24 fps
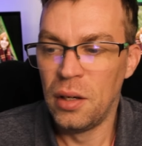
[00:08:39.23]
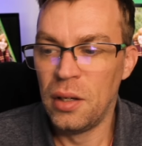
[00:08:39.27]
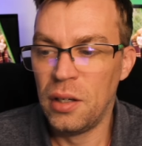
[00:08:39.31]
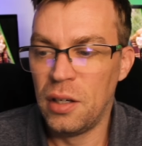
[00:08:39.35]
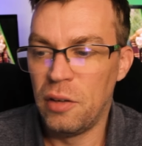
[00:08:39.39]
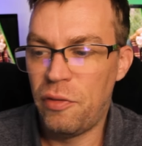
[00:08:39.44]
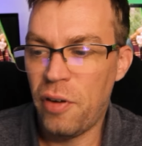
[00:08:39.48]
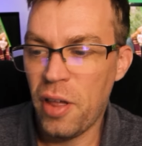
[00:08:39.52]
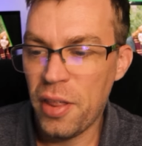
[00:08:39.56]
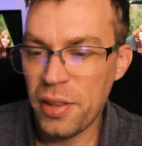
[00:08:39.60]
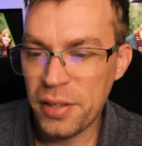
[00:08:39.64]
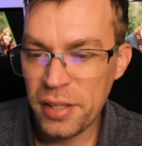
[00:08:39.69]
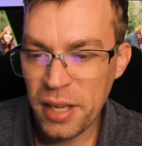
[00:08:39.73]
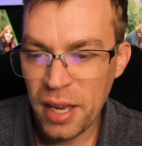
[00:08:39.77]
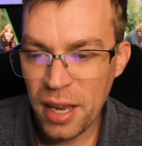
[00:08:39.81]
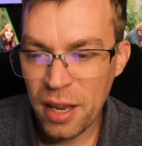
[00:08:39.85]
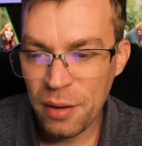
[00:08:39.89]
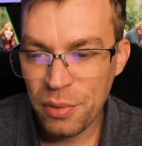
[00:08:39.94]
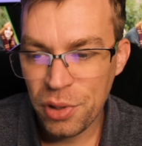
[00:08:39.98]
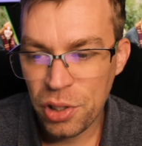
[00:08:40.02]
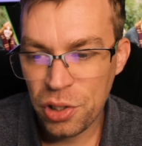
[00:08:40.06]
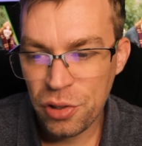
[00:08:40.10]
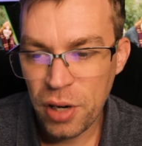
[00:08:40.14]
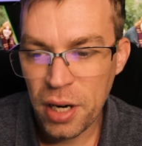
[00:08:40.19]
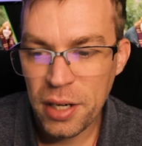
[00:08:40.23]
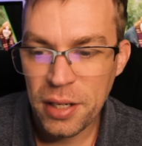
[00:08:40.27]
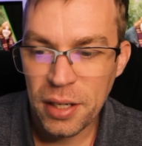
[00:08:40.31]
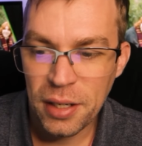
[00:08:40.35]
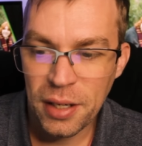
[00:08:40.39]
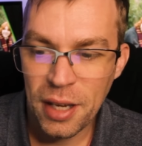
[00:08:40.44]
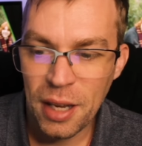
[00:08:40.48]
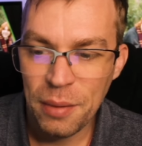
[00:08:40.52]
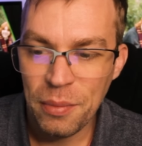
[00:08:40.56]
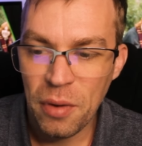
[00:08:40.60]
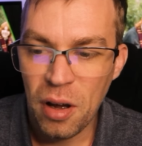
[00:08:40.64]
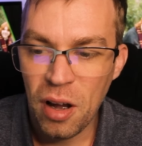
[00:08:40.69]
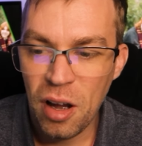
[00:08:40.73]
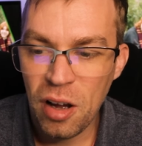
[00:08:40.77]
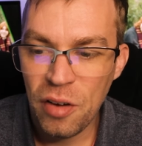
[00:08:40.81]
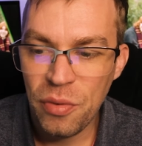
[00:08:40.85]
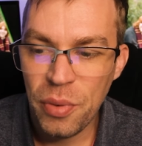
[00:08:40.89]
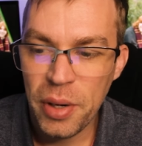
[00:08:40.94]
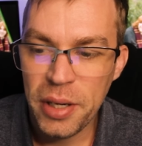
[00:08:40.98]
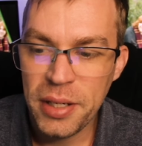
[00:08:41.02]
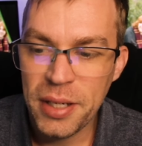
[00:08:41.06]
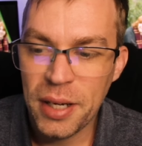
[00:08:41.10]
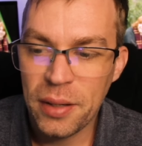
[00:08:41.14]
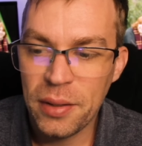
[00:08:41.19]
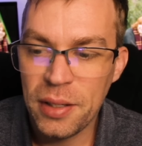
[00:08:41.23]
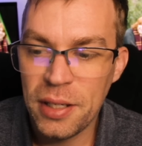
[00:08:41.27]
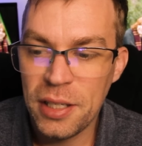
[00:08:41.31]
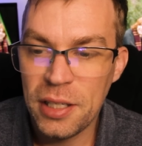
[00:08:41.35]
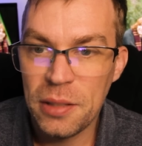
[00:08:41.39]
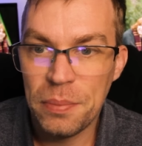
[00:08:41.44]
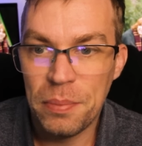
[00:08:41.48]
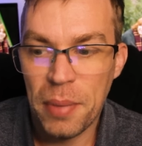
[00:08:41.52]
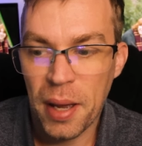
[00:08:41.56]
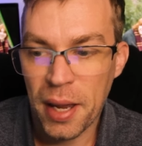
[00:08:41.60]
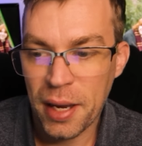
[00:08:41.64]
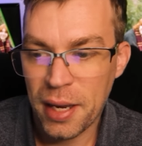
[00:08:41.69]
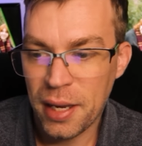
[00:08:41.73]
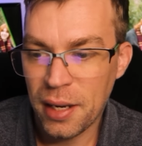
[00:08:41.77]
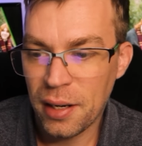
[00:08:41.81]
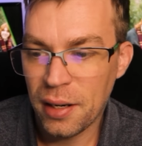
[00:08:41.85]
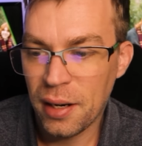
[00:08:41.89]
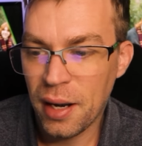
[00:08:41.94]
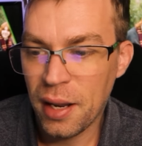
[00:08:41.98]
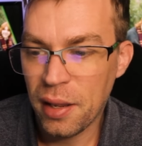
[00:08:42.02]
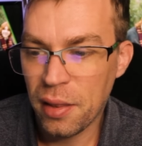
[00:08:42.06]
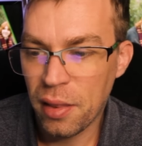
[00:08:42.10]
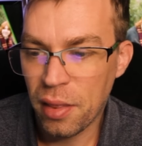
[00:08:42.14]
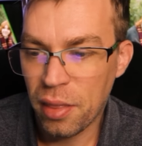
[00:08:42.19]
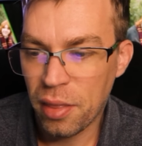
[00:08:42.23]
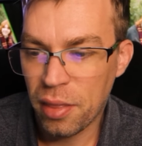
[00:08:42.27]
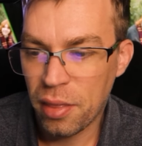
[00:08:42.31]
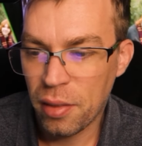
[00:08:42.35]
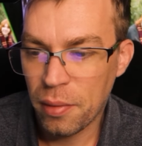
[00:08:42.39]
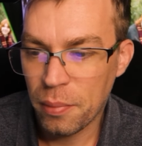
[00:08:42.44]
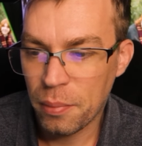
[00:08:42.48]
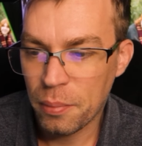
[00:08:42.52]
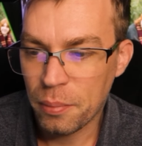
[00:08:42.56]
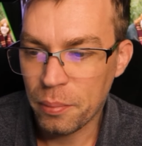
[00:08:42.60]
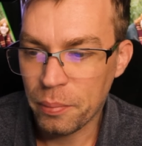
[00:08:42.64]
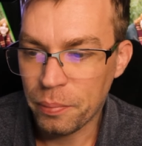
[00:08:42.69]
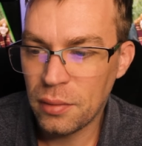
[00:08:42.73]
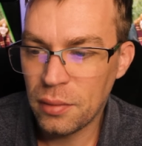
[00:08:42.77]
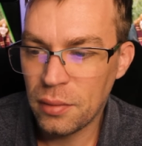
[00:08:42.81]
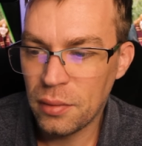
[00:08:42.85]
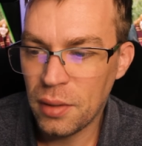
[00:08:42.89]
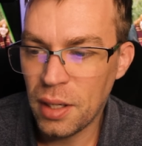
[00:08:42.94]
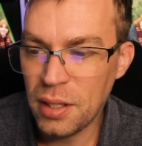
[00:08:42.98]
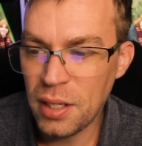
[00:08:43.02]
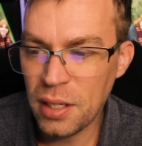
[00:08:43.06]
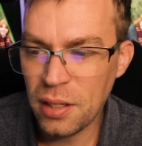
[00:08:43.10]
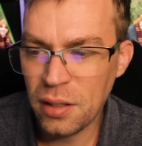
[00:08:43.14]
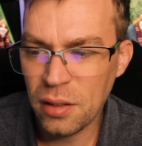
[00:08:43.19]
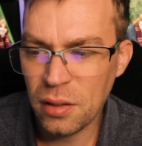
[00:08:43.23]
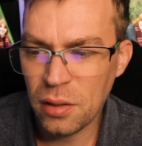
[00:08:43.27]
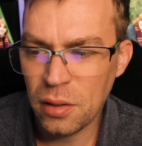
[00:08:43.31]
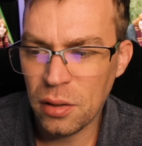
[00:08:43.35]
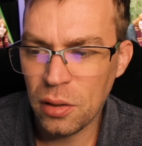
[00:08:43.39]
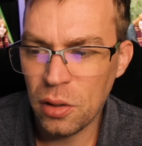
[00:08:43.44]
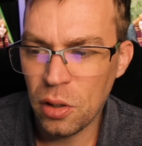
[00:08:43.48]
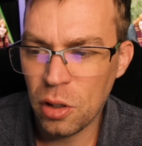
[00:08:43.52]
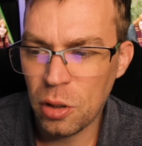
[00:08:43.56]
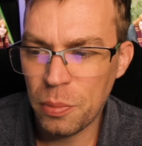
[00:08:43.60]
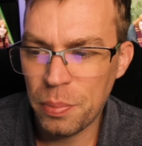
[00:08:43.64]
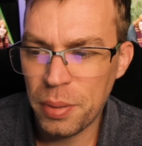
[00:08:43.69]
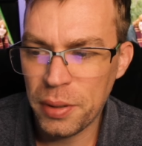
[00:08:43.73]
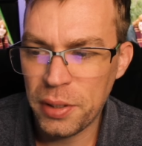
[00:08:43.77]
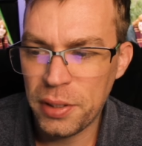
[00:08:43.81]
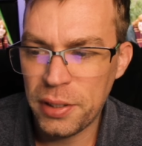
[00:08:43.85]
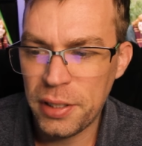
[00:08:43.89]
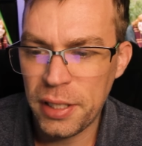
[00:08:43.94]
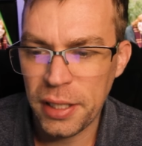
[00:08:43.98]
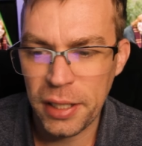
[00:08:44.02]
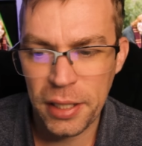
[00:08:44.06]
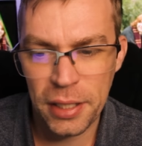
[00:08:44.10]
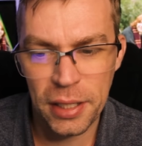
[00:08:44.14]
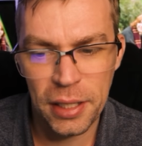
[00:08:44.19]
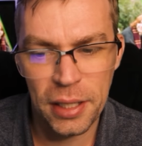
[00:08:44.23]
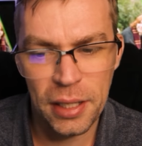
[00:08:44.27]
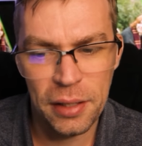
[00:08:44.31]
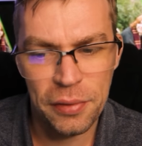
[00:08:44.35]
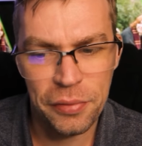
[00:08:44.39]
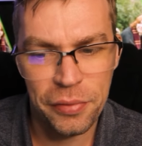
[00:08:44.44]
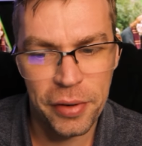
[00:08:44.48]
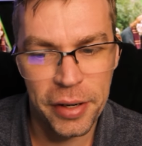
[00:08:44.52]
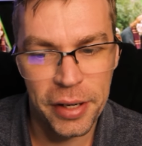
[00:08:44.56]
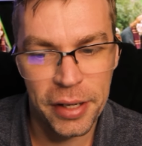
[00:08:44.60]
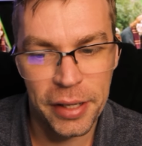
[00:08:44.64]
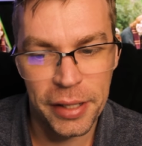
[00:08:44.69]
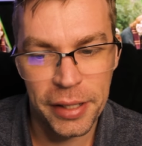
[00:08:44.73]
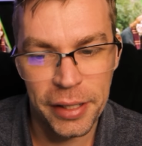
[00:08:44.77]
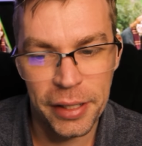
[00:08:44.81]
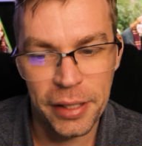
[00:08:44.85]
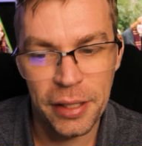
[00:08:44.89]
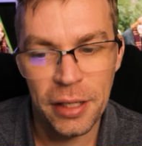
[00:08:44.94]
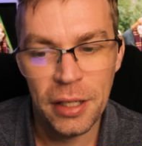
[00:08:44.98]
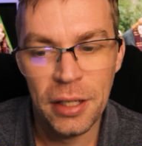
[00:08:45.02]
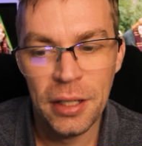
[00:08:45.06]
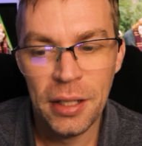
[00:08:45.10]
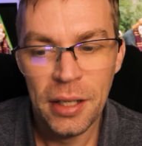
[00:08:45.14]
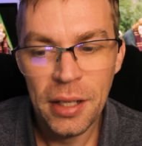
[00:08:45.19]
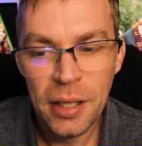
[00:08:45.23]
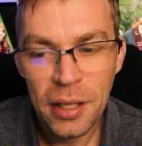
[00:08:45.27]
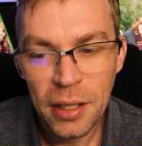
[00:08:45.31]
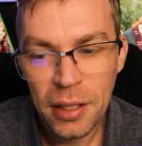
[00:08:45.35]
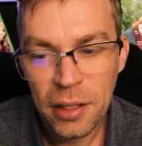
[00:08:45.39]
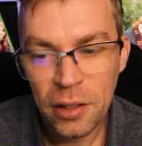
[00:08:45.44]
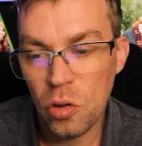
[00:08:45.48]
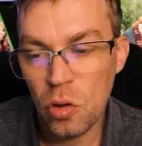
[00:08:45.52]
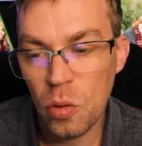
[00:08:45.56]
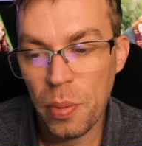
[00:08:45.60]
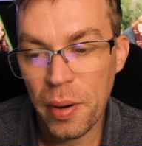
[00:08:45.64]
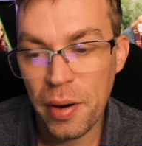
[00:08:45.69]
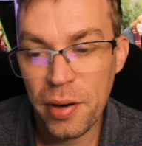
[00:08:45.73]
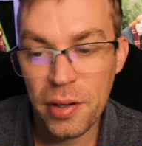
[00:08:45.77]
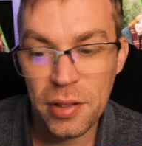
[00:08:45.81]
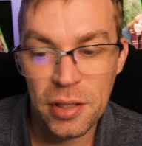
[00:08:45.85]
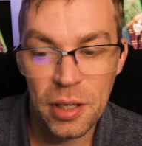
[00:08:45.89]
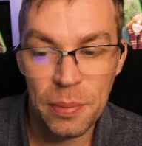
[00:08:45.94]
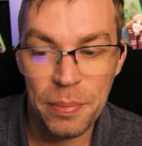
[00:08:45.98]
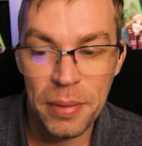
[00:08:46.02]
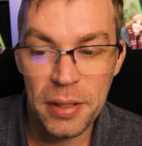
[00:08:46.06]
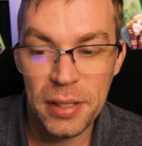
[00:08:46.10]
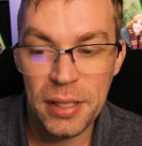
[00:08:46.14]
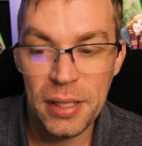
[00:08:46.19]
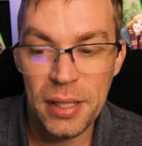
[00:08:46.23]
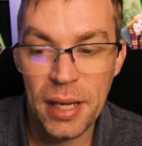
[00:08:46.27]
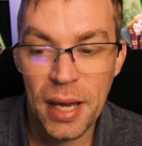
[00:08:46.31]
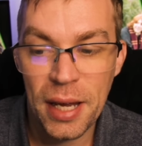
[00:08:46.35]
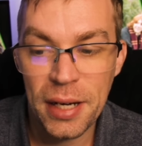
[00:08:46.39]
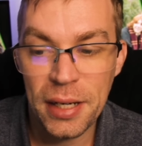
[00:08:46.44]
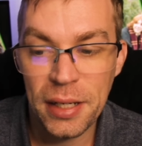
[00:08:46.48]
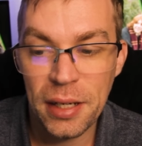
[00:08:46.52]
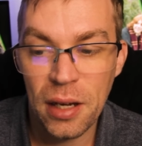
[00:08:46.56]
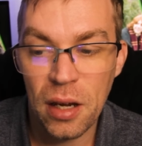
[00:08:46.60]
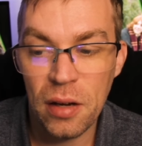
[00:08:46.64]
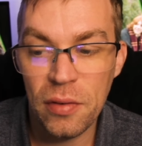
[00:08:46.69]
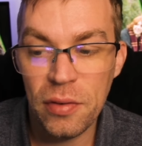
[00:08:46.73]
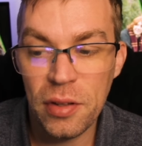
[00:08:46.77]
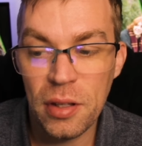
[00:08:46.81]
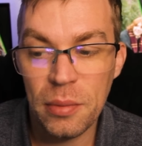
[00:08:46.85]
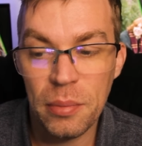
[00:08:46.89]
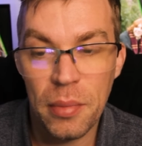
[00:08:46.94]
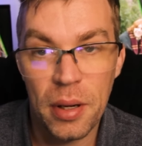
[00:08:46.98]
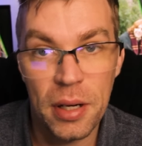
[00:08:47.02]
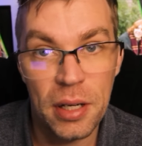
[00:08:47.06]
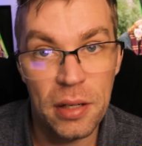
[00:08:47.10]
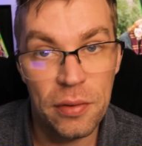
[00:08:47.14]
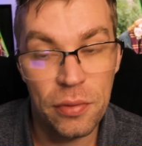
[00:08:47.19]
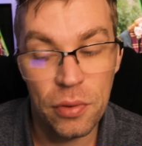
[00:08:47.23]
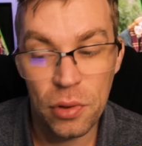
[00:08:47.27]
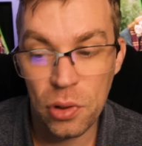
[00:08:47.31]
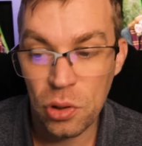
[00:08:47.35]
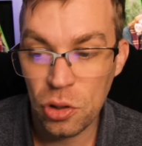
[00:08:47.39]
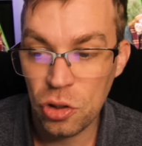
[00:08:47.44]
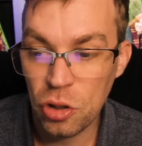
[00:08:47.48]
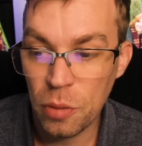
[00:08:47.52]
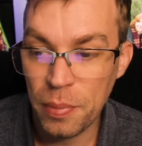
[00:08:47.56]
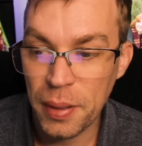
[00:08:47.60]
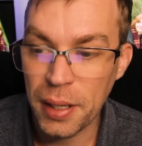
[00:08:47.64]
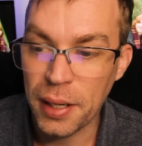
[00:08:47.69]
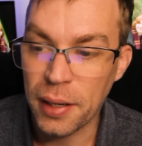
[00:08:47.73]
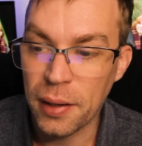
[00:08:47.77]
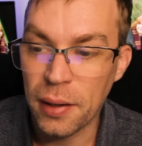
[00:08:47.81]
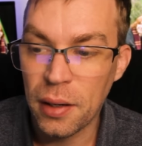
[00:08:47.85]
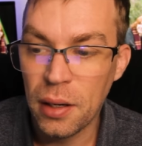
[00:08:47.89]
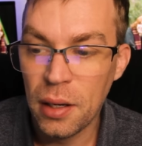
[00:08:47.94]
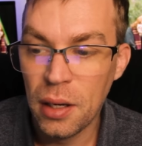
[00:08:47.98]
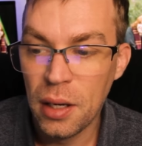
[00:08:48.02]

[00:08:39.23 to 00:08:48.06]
The father's hair was straight and came halfway down his back in length. They didn't look particularly friendly. Your parents are busy handing over the money for your shopping.